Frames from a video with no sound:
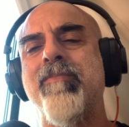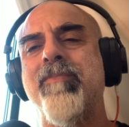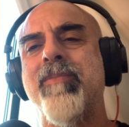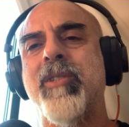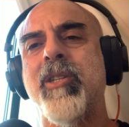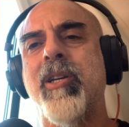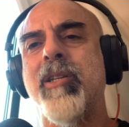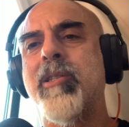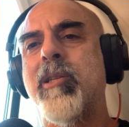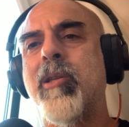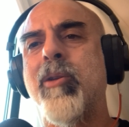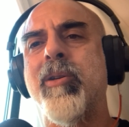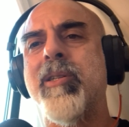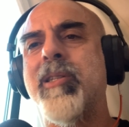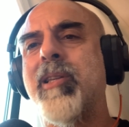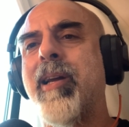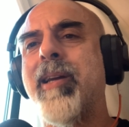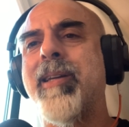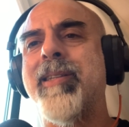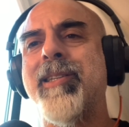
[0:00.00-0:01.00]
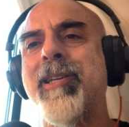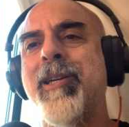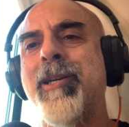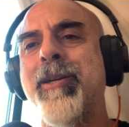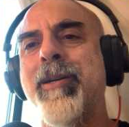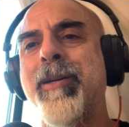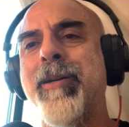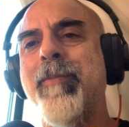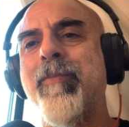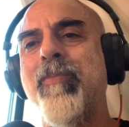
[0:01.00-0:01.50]
just looks like
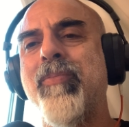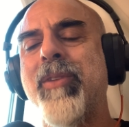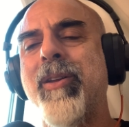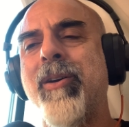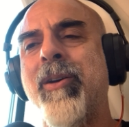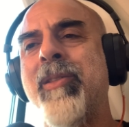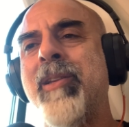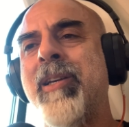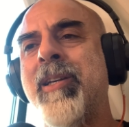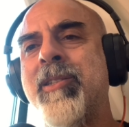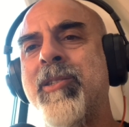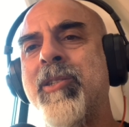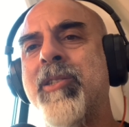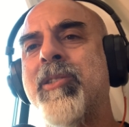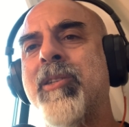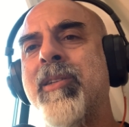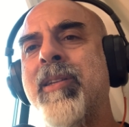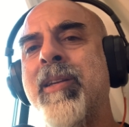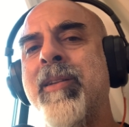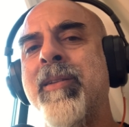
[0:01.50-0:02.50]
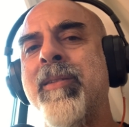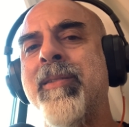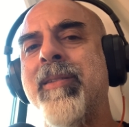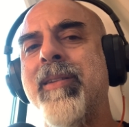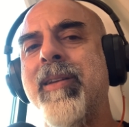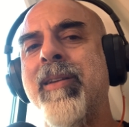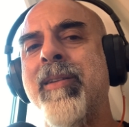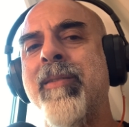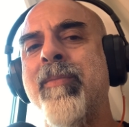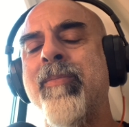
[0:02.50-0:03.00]
they're only interested in
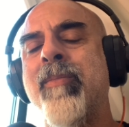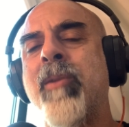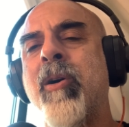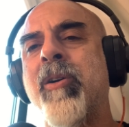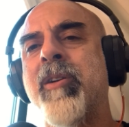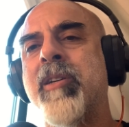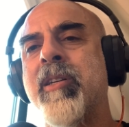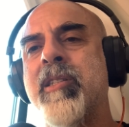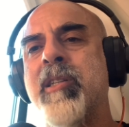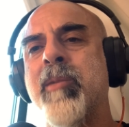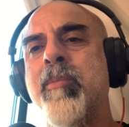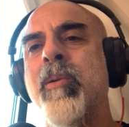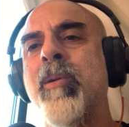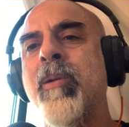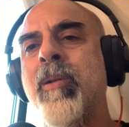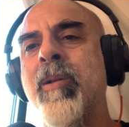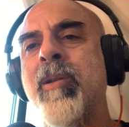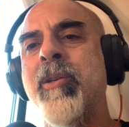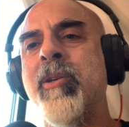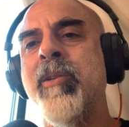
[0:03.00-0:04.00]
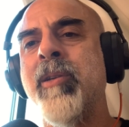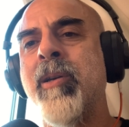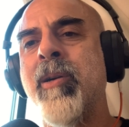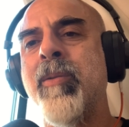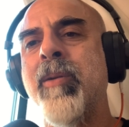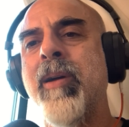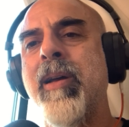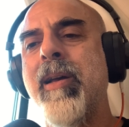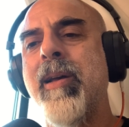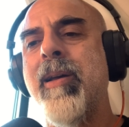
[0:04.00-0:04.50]
marketable,
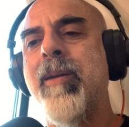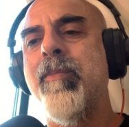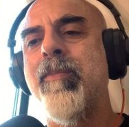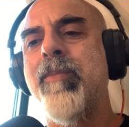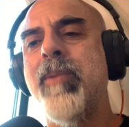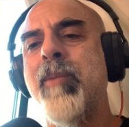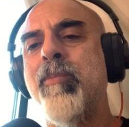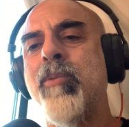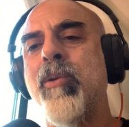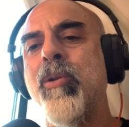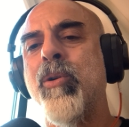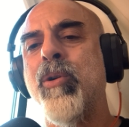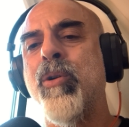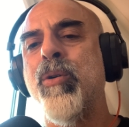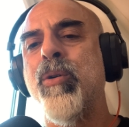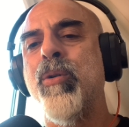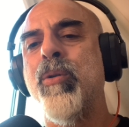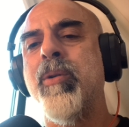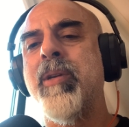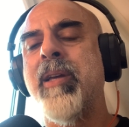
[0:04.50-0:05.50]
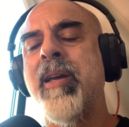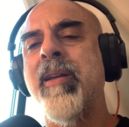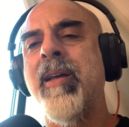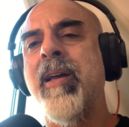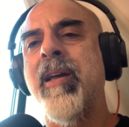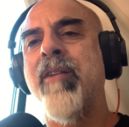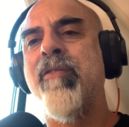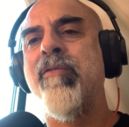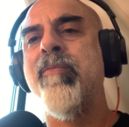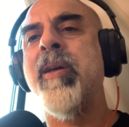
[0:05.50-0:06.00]
people who can
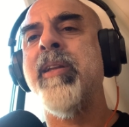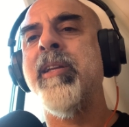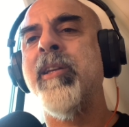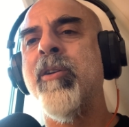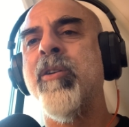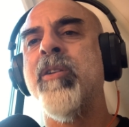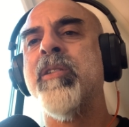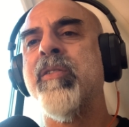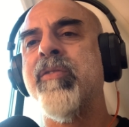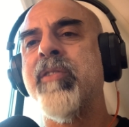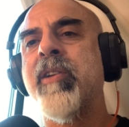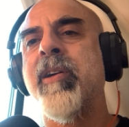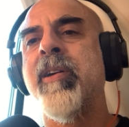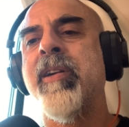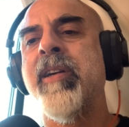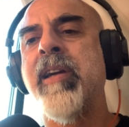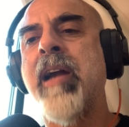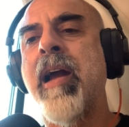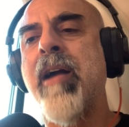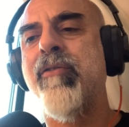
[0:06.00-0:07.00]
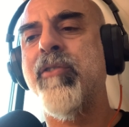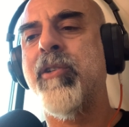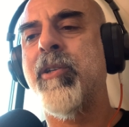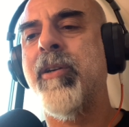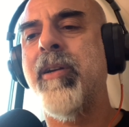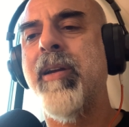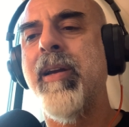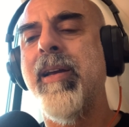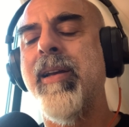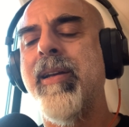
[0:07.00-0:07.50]
have many years of career
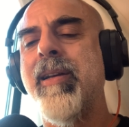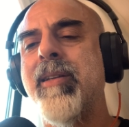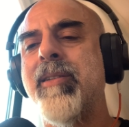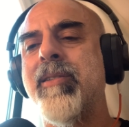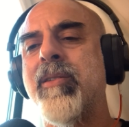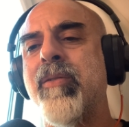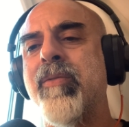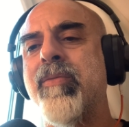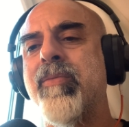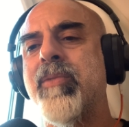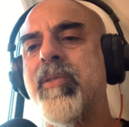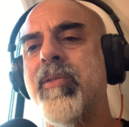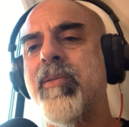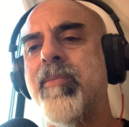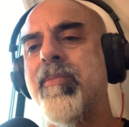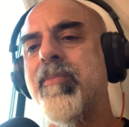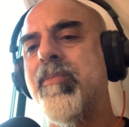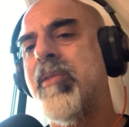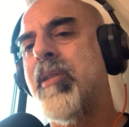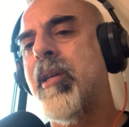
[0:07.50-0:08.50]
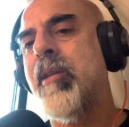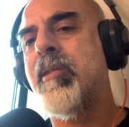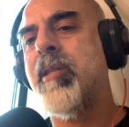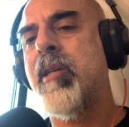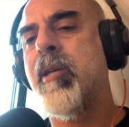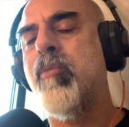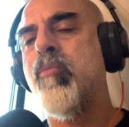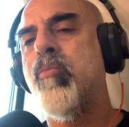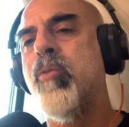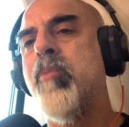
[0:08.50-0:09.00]
after, sort of, that
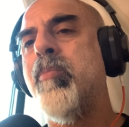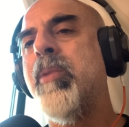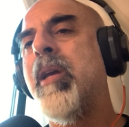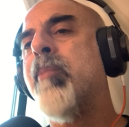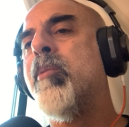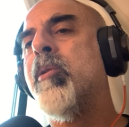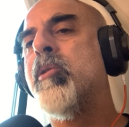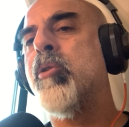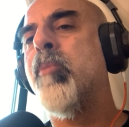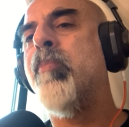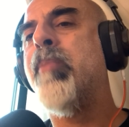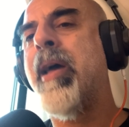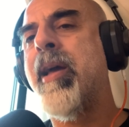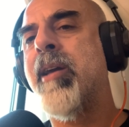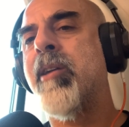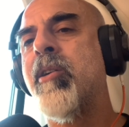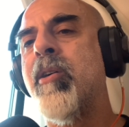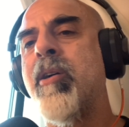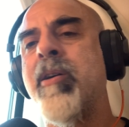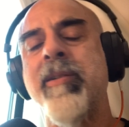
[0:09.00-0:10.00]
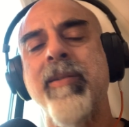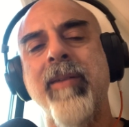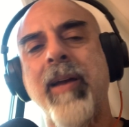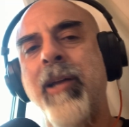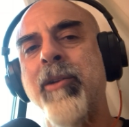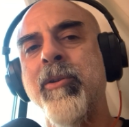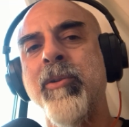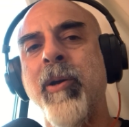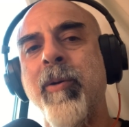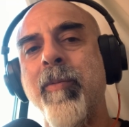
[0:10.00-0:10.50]
they would be able to bank on.
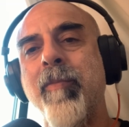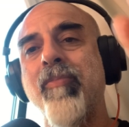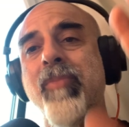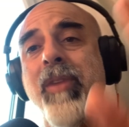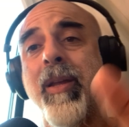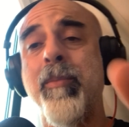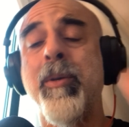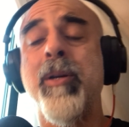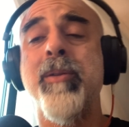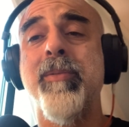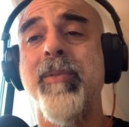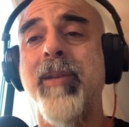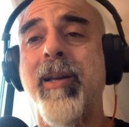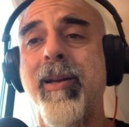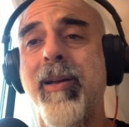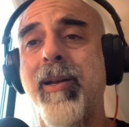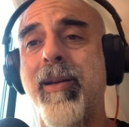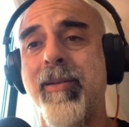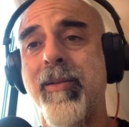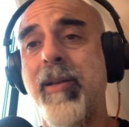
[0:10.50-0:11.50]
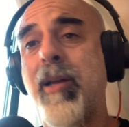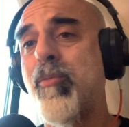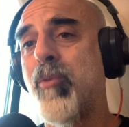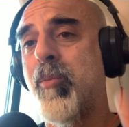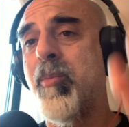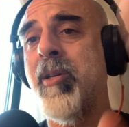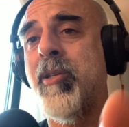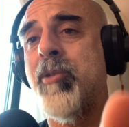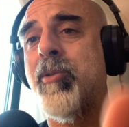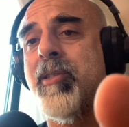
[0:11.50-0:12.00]
I don't know. But that would
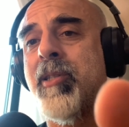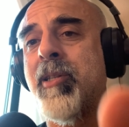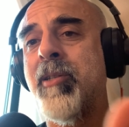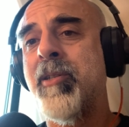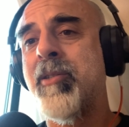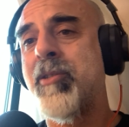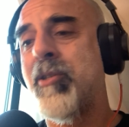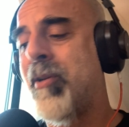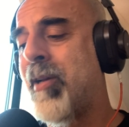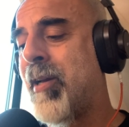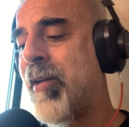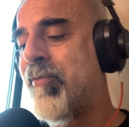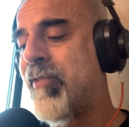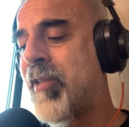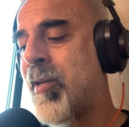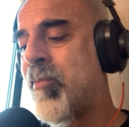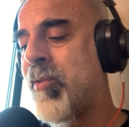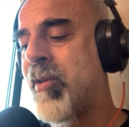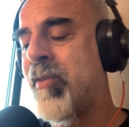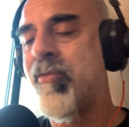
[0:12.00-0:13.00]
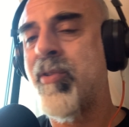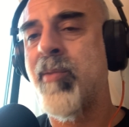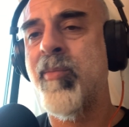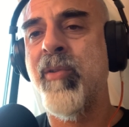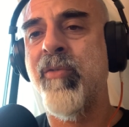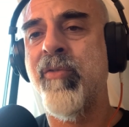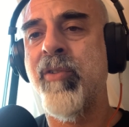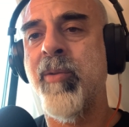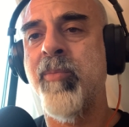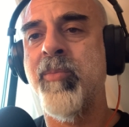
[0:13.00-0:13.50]
be interesting to have someone from
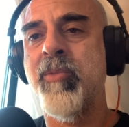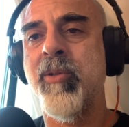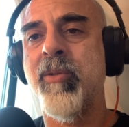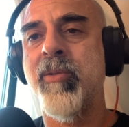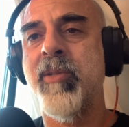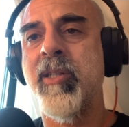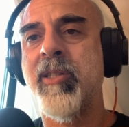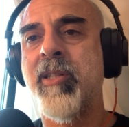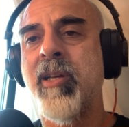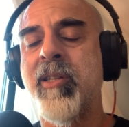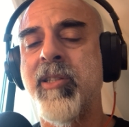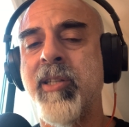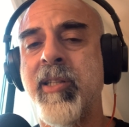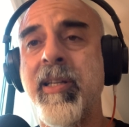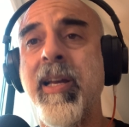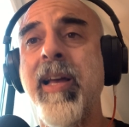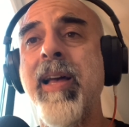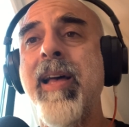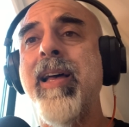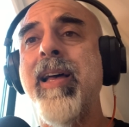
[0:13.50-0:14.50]
the foam to discuss it.